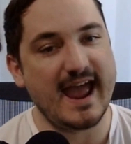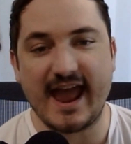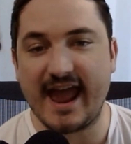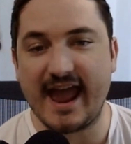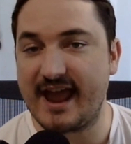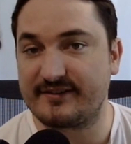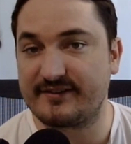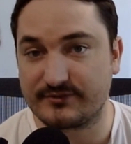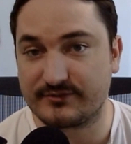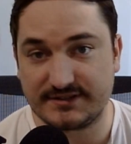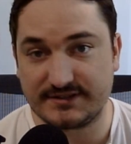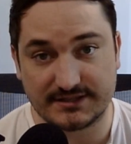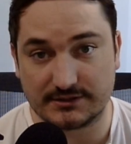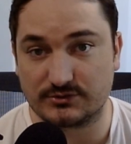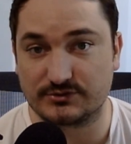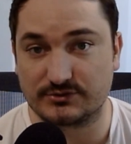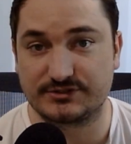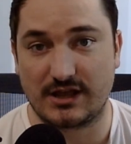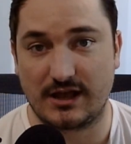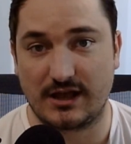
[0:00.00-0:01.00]
Every
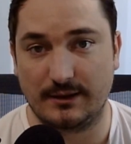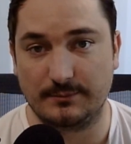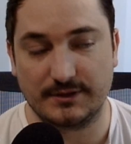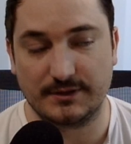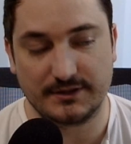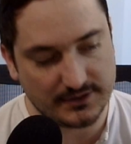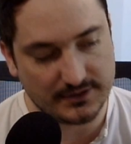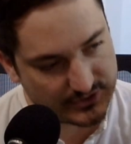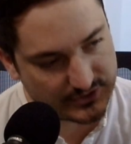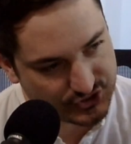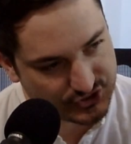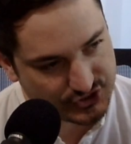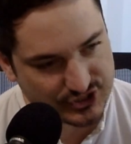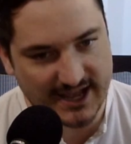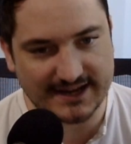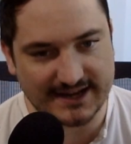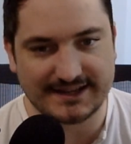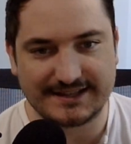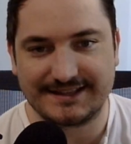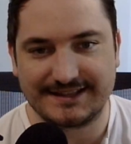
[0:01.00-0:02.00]
single job,
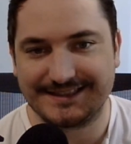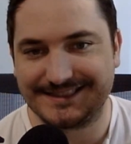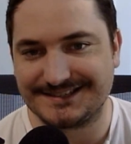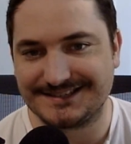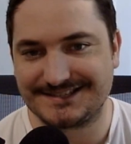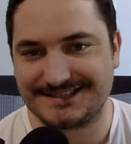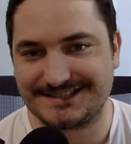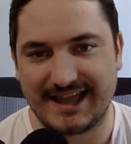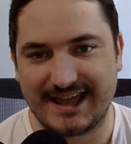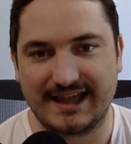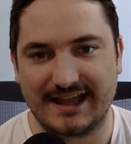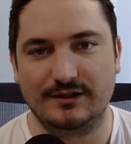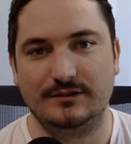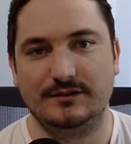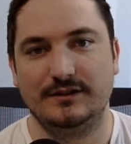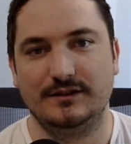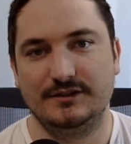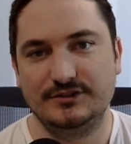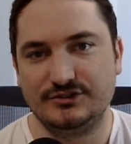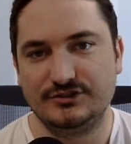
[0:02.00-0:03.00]
check the scale.
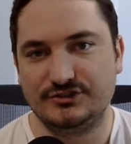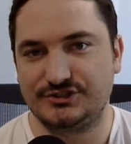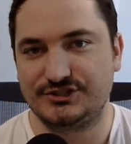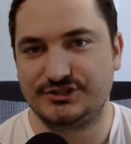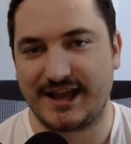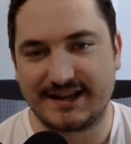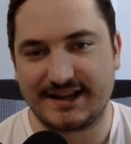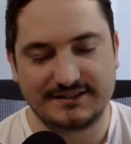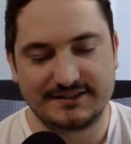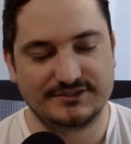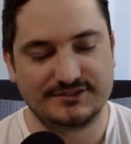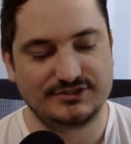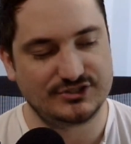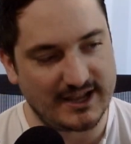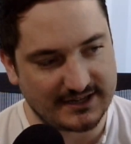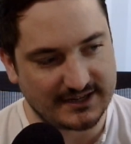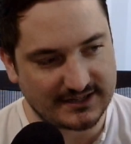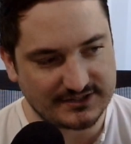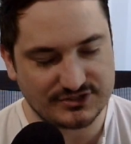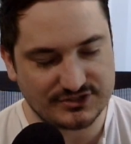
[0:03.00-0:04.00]
Check,
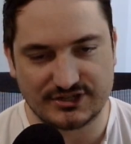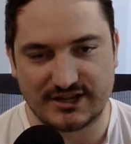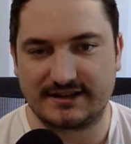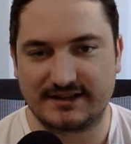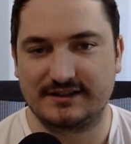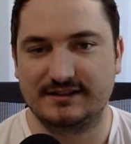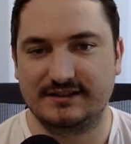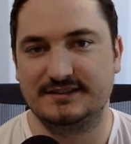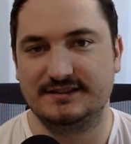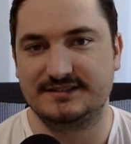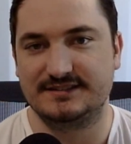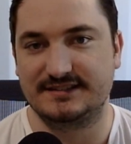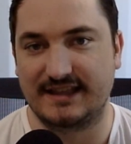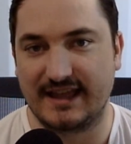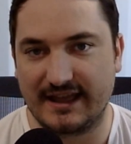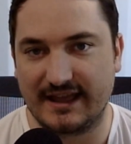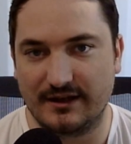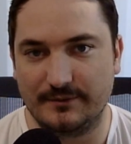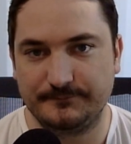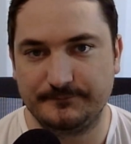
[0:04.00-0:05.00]
check, check the
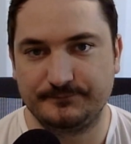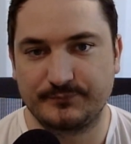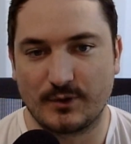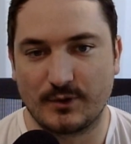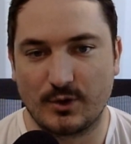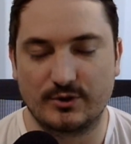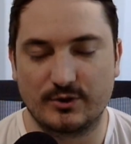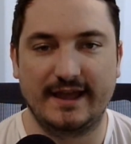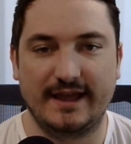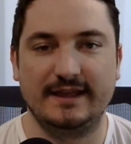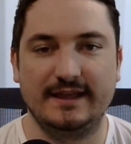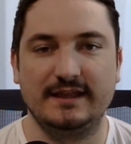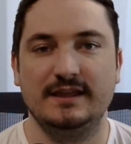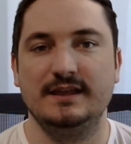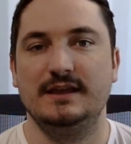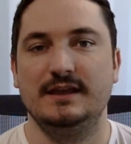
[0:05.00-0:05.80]
scale, okay?